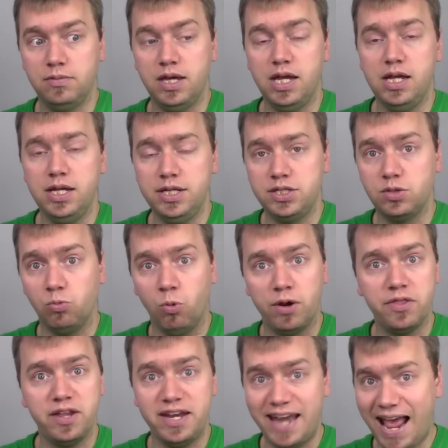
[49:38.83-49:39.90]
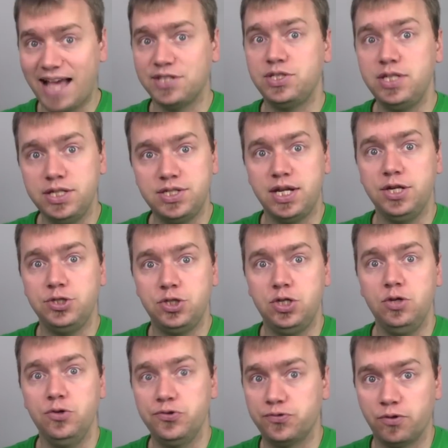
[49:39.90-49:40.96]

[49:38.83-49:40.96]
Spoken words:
is one of the nastiest HQs